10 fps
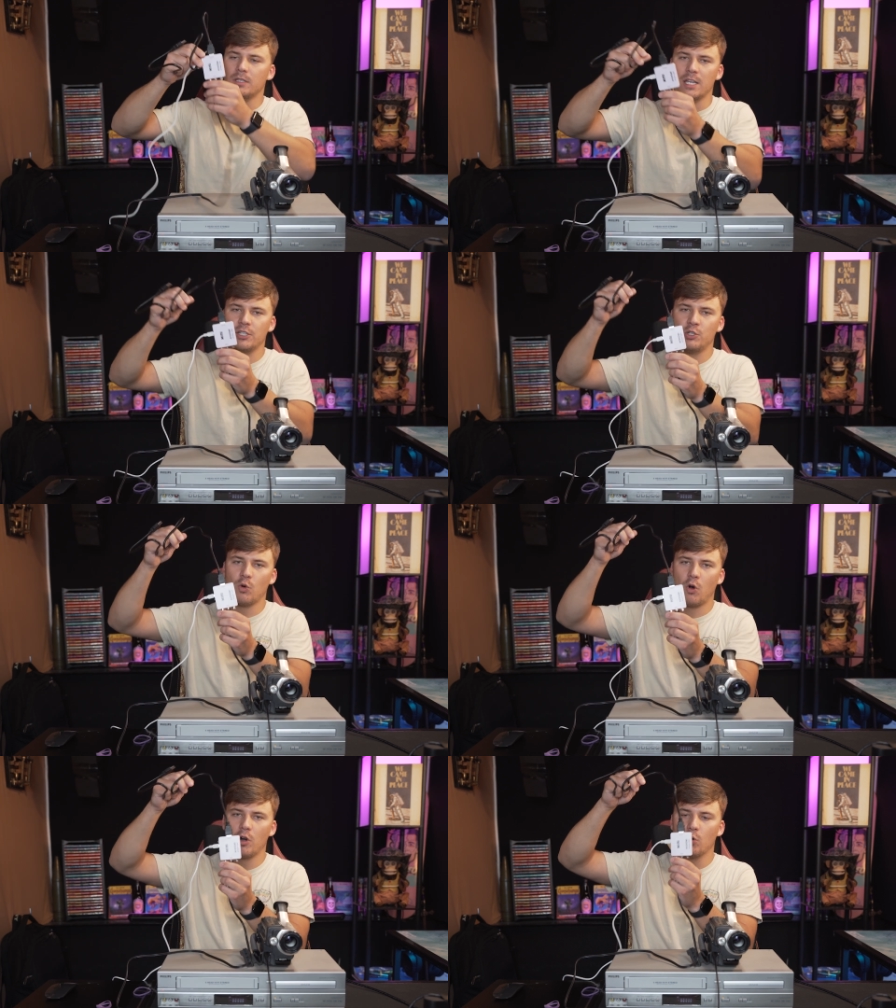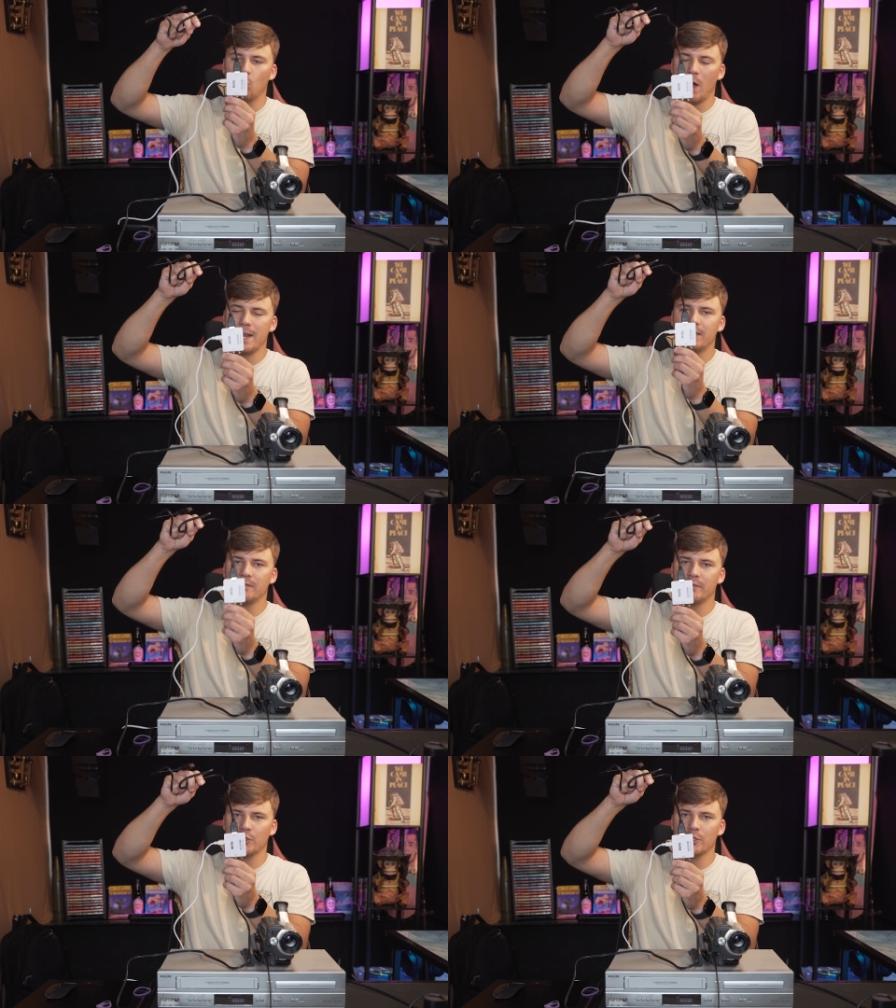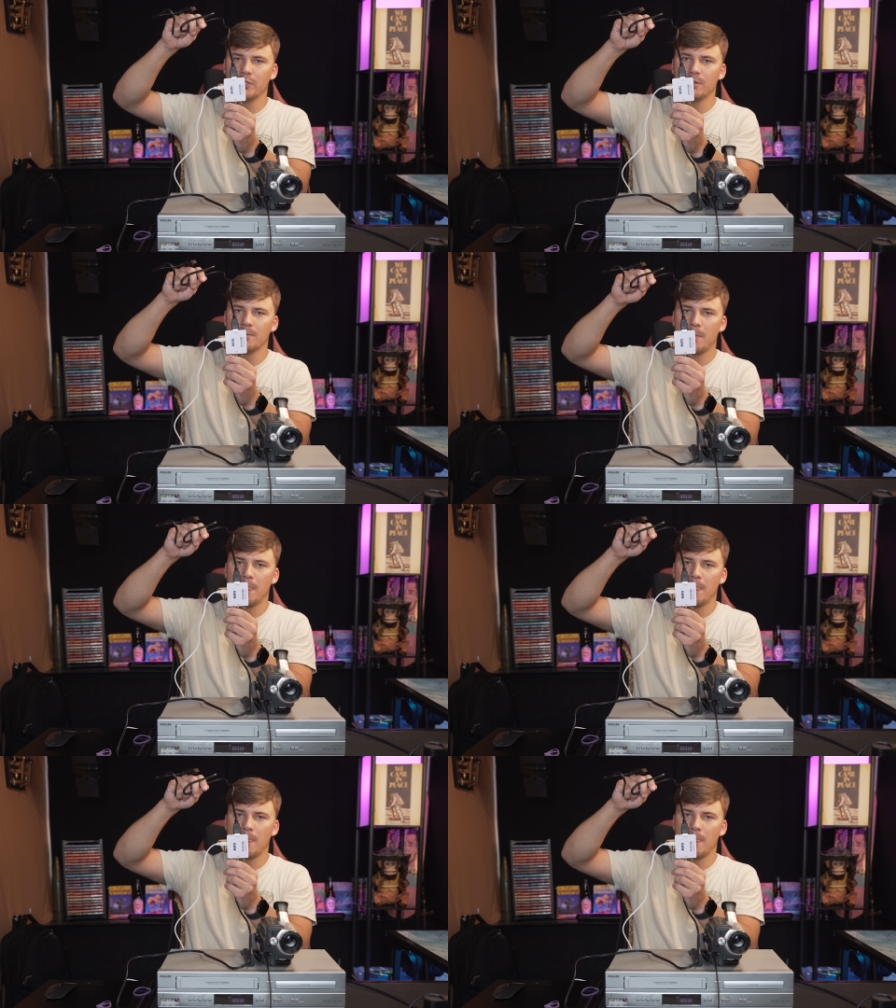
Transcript: into our white converter.